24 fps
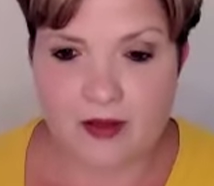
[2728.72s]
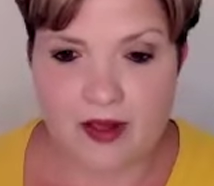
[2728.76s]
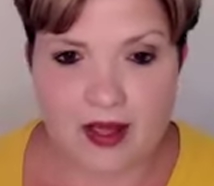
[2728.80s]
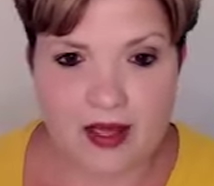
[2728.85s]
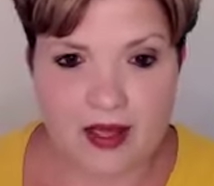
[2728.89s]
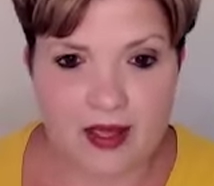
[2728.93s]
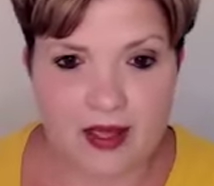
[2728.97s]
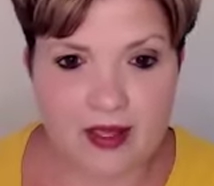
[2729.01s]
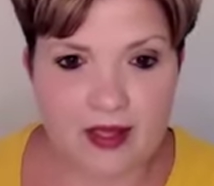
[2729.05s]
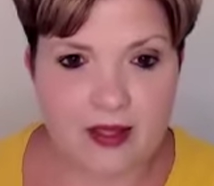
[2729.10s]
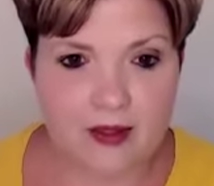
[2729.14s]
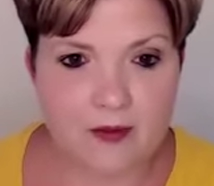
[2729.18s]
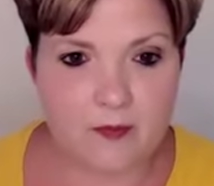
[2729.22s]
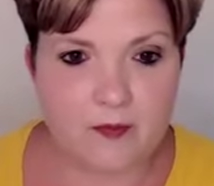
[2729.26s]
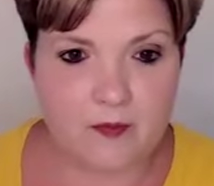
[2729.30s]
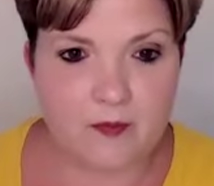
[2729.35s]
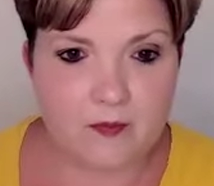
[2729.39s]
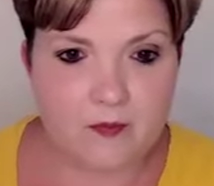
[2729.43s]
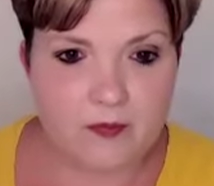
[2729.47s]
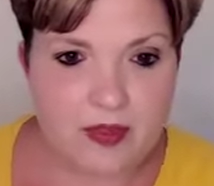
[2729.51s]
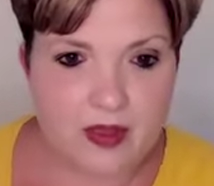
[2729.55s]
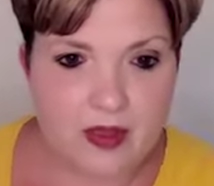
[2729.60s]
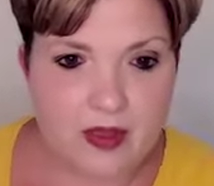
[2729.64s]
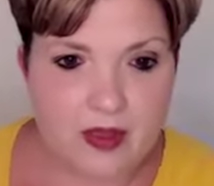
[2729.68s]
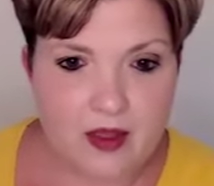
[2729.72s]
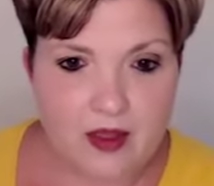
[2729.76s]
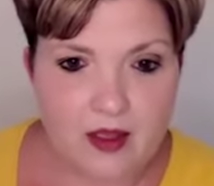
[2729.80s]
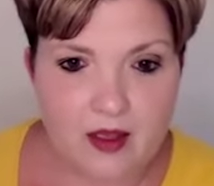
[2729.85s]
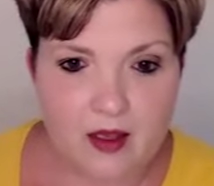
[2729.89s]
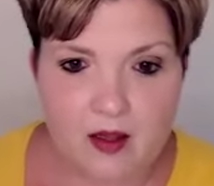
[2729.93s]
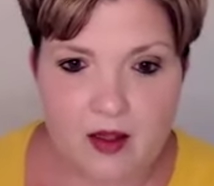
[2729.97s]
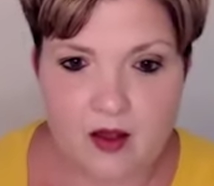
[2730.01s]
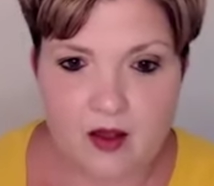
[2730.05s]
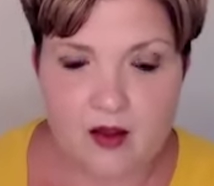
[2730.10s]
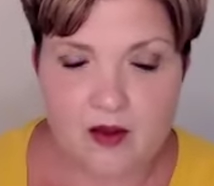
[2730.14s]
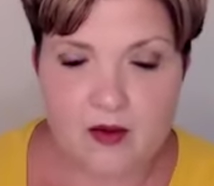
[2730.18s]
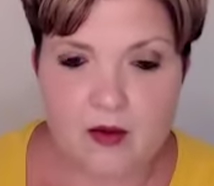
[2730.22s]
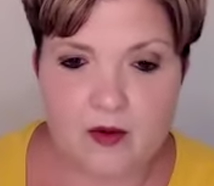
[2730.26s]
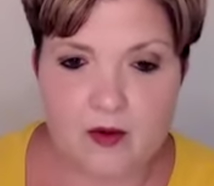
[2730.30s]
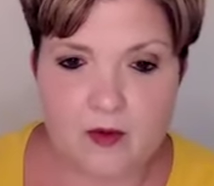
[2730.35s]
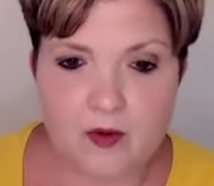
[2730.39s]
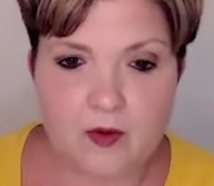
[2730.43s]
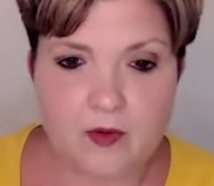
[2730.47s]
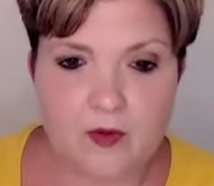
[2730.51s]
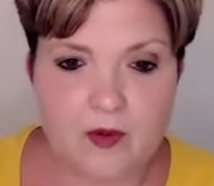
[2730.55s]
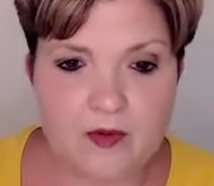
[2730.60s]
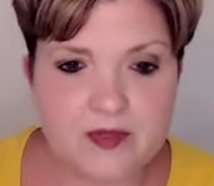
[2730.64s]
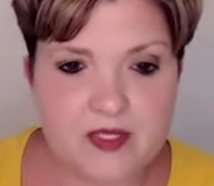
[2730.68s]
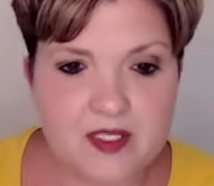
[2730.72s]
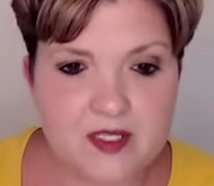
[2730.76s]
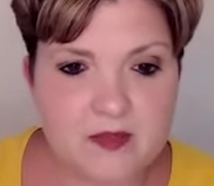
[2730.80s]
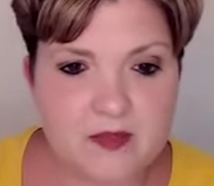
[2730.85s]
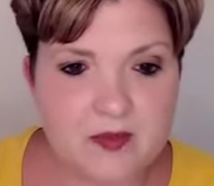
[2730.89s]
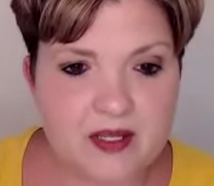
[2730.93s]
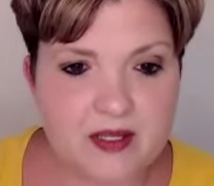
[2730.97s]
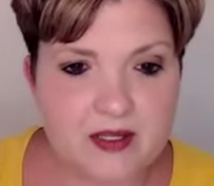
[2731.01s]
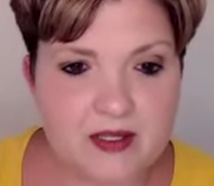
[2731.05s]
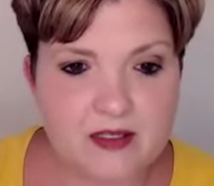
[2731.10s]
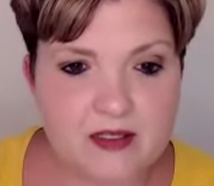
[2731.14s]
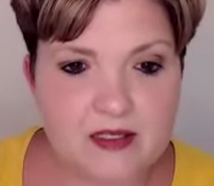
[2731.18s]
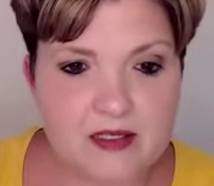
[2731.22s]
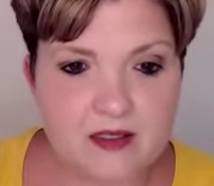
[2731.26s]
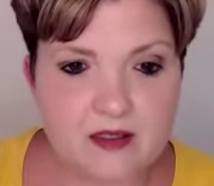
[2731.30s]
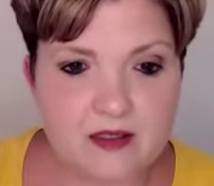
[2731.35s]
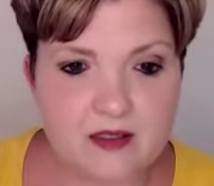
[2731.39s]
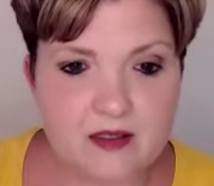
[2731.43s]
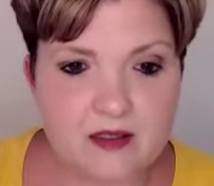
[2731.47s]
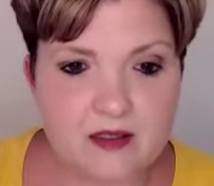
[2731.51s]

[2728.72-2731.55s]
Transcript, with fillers: okay. We won't spend